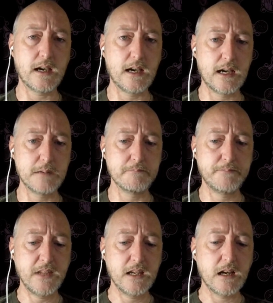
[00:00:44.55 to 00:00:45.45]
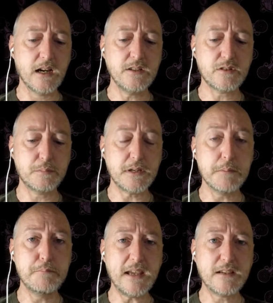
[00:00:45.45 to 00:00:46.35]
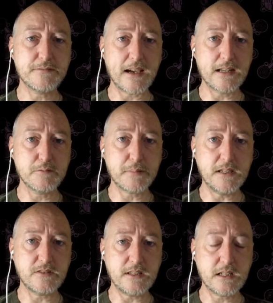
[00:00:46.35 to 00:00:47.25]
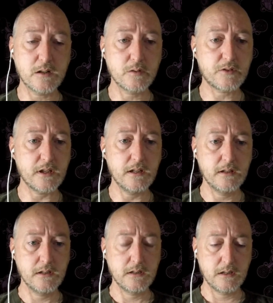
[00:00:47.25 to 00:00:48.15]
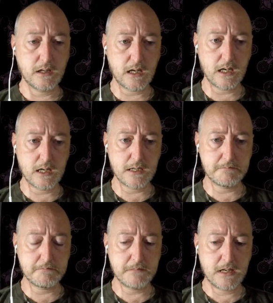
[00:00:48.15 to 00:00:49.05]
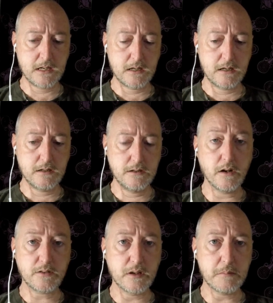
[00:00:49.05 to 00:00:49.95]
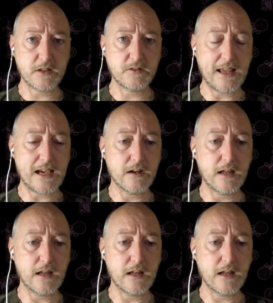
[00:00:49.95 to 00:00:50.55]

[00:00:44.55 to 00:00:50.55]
I used to be a big fan of PC culture, not so much now.